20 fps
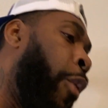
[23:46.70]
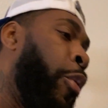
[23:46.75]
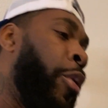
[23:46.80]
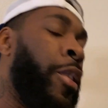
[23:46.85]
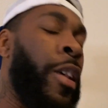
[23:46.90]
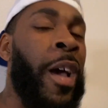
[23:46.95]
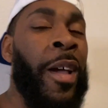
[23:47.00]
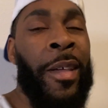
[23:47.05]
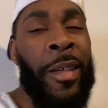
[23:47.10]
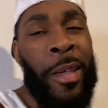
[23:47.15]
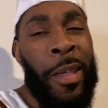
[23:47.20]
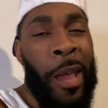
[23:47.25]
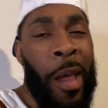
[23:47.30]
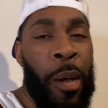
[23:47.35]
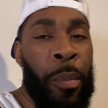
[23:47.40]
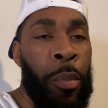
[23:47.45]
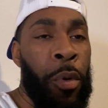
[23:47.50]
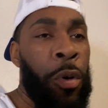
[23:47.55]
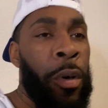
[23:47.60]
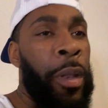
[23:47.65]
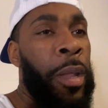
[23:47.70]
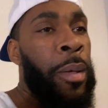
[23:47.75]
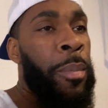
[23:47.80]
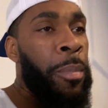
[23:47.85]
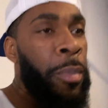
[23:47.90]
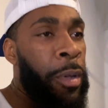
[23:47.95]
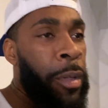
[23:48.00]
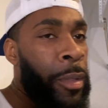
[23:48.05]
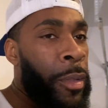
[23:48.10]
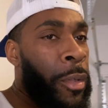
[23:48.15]
I can get y'all more of that,
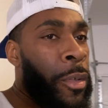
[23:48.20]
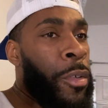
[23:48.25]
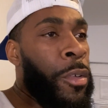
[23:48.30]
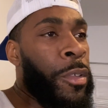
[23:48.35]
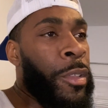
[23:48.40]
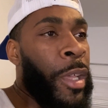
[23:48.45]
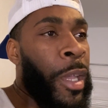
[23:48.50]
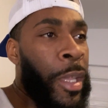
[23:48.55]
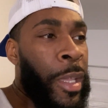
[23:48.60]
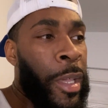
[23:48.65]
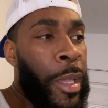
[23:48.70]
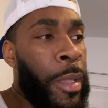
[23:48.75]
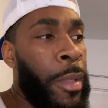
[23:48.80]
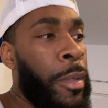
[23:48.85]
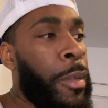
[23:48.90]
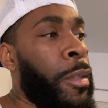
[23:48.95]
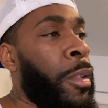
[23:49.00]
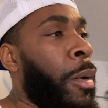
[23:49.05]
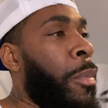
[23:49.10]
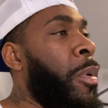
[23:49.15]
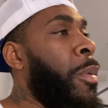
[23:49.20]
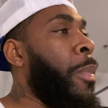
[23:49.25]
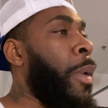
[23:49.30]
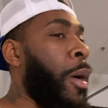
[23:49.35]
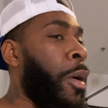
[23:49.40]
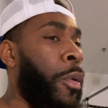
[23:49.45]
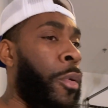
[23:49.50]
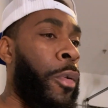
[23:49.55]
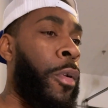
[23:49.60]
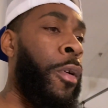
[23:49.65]
but of course I can't because I'm in my
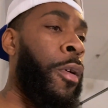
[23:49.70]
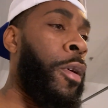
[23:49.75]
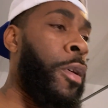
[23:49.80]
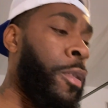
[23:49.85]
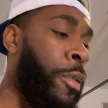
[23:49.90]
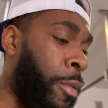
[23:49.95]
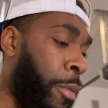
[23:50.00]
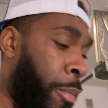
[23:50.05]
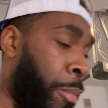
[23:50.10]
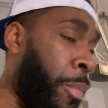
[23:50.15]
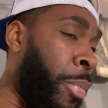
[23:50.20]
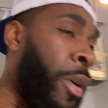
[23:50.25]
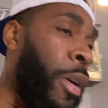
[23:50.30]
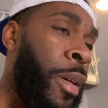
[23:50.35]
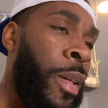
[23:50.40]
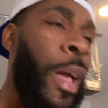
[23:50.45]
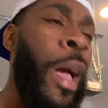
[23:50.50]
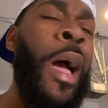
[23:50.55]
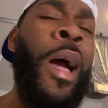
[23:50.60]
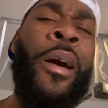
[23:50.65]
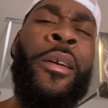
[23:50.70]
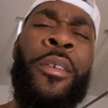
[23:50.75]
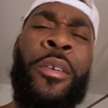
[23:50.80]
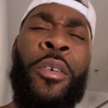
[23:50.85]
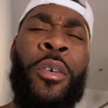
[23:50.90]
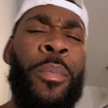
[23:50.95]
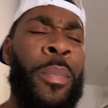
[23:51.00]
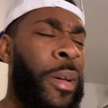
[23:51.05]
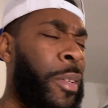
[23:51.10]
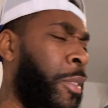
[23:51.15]
garage. But y'all already
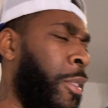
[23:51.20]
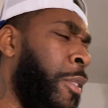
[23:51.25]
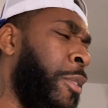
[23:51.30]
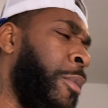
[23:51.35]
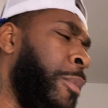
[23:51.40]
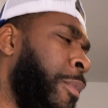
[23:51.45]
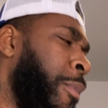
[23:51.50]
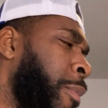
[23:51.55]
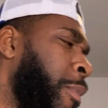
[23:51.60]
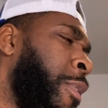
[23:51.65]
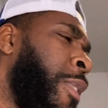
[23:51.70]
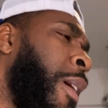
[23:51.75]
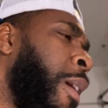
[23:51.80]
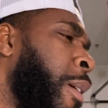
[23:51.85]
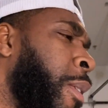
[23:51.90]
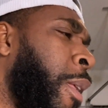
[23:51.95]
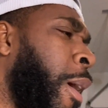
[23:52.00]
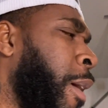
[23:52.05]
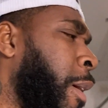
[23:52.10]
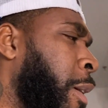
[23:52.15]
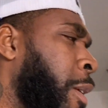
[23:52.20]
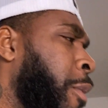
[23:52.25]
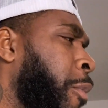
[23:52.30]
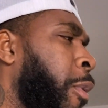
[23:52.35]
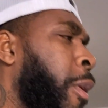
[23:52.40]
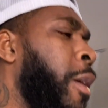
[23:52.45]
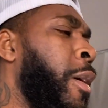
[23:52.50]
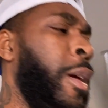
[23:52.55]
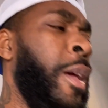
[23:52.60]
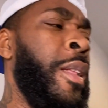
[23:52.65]
know what my system sounds like
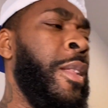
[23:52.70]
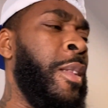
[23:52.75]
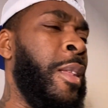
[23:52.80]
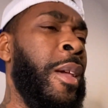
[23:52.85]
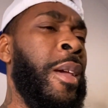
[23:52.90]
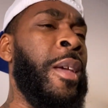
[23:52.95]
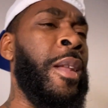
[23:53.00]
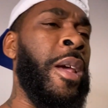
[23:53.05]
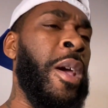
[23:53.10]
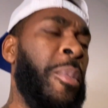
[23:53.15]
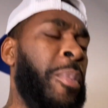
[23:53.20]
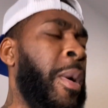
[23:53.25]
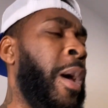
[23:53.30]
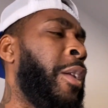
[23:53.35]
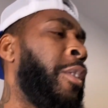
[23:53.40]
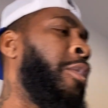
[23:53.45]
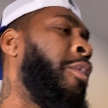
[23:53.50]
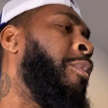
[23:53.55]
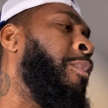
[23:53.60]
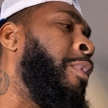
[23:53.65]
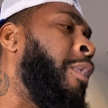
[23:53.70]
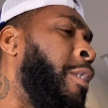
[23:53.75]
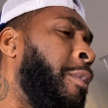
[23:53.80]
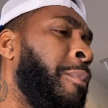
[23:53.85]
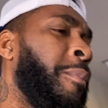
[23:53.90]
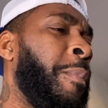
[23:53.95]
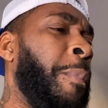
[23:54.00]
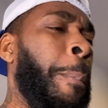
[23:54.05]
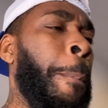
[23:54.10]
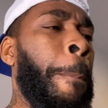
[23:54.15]
anyway. It did help out a little bit,
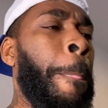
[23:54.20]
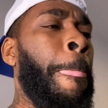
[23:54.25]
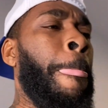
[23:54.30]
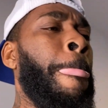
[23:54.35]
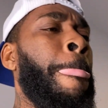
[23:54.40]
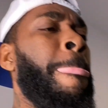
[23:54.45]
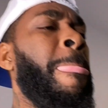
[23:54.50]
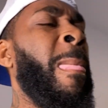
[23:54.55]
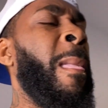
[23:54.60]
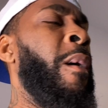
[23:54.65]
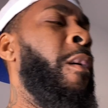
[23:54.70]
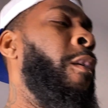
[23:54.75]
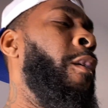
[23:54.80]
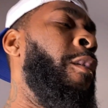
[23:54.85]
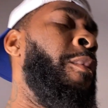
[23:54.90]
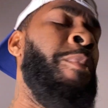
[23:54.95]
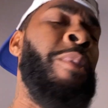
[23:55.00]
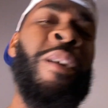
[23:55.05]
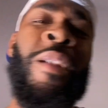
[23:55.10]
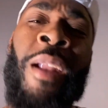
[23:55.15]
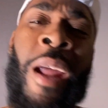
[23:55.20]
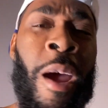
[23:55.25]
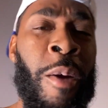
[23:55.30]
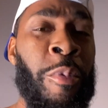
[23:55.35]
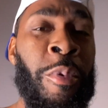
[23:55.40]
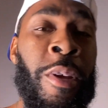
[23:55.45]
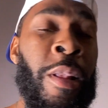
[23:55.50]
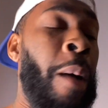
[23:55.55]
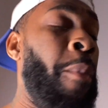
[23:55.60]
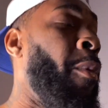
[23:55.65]
but not
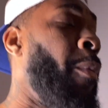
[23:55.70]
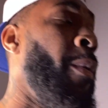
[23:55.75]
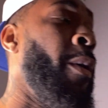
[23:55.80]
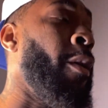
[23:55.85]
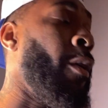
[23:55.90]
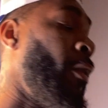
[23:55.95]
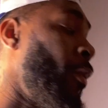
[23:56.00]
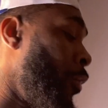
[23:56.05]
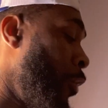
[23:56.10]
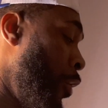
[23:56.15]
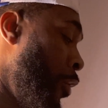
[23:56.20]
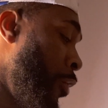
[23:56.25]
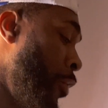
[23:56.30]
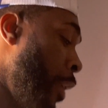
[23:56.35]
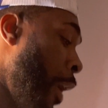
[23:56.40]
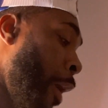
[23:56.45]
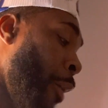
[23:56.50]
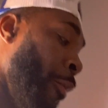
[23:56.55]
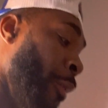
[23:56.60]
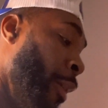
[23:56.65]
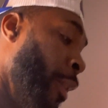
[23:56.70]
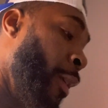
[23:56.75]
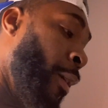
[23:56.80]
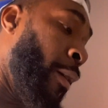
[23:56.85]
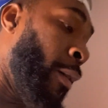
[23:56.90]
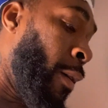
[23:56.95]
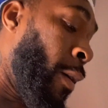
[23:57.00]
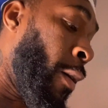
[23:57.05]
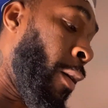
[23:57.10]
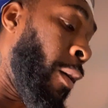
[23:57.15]
really. I'm going to be honest with you, not really.
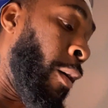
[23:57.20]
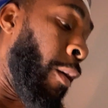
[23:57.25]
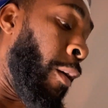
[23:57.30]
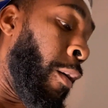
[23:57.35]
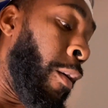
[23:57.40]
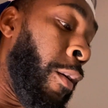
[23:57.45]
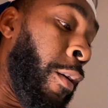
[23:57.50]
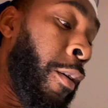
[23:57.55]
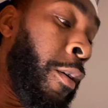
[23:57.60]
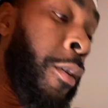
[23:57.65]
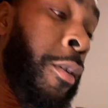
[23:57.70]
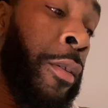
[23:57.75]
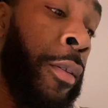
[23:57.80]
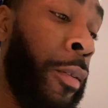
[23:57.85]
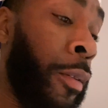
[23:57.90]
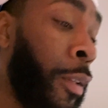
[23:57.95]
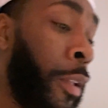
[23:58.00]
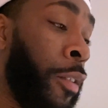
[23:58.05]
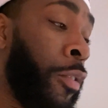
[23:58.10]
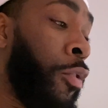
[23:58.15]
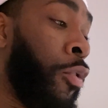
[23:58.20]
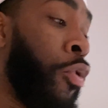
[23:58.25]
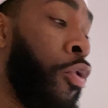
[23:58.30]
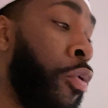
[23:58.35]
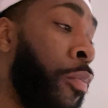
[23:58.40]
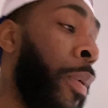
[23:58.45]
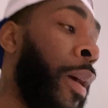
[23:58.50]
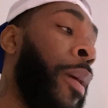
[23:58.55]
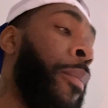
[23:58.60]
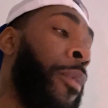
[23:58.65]
This
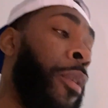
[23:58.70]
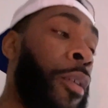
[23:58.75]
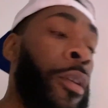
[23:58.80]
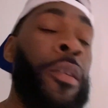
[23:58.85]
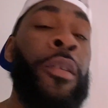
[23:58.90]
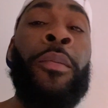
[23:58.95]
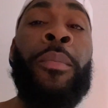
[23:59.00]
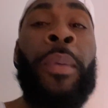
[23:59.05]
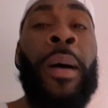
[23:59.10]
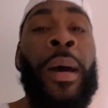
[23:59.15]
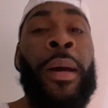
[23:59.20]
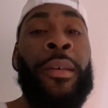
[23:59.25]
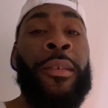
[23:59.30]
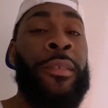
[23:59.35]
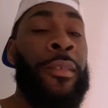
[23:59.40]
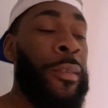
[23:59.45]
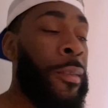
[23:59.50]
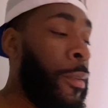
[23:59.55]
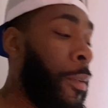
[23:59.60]
dude made me a good box.